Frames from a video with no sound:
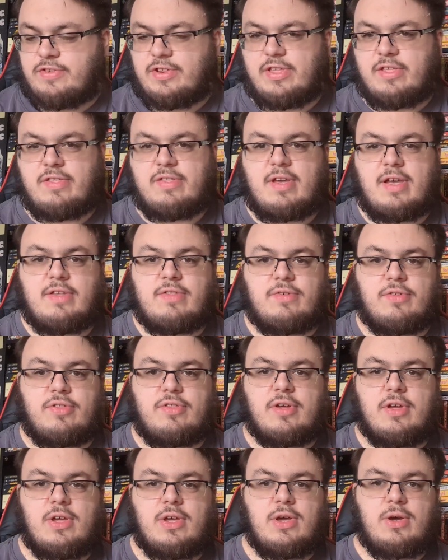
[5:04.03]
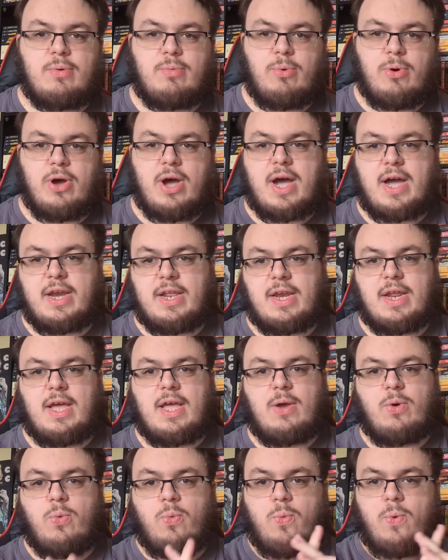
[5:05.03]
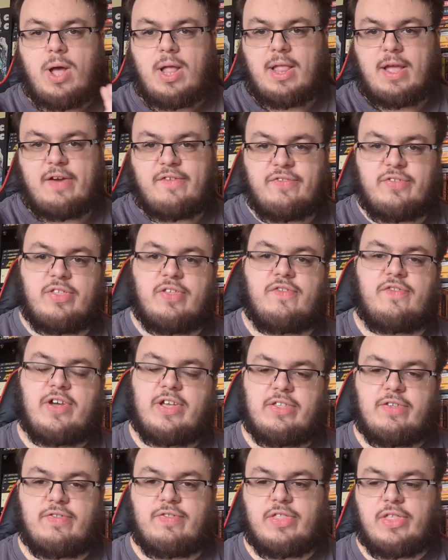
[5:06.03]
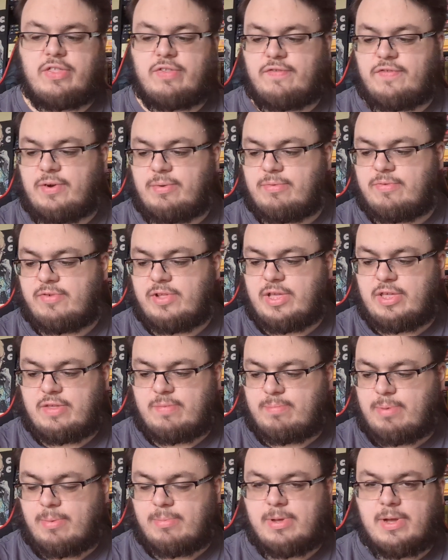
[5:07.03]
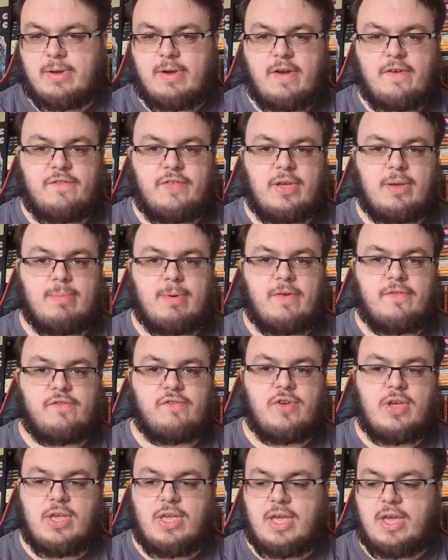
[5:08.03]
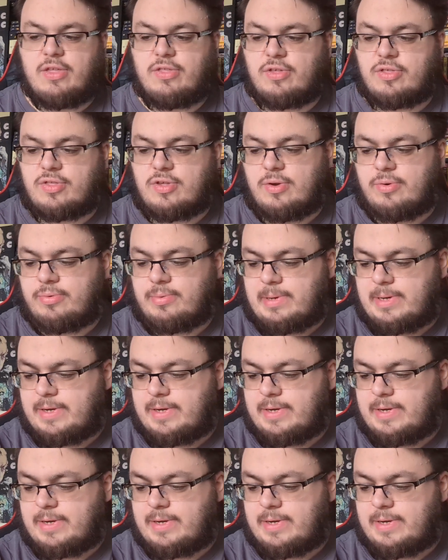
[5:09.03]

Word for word: Trinity titles were added well after the fact of this film's release, probably I think about three years or so.